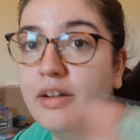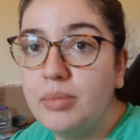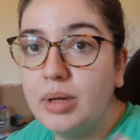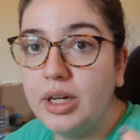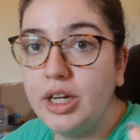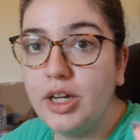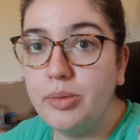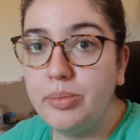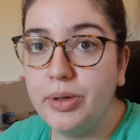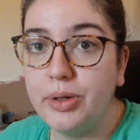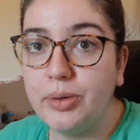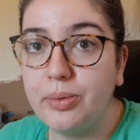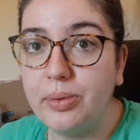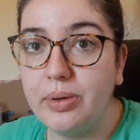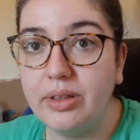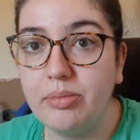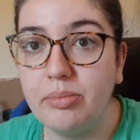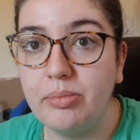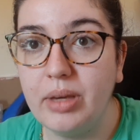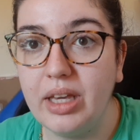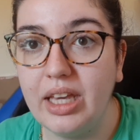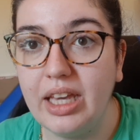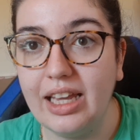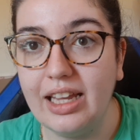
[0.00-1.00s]
my notebook with
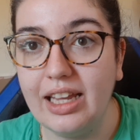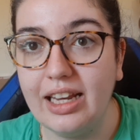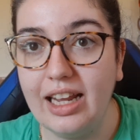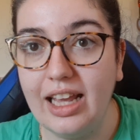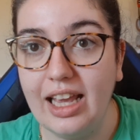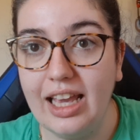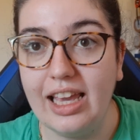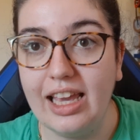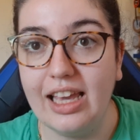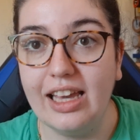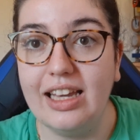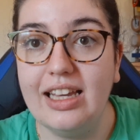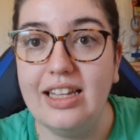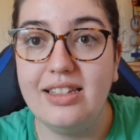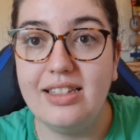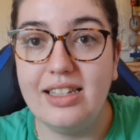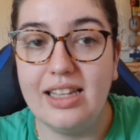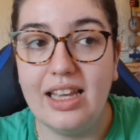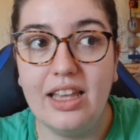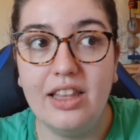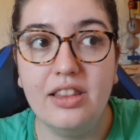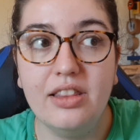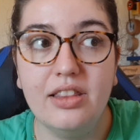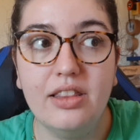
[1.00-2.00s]
me in here. It's
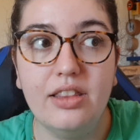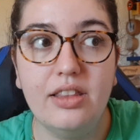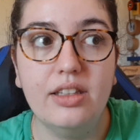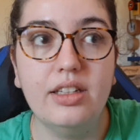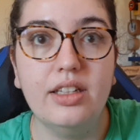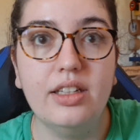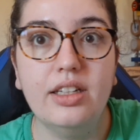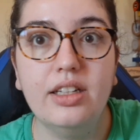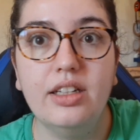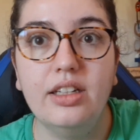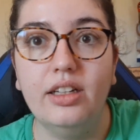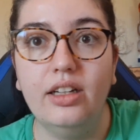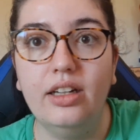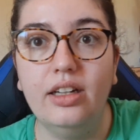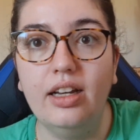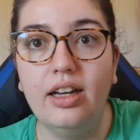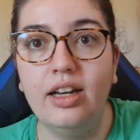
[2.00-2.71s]
in the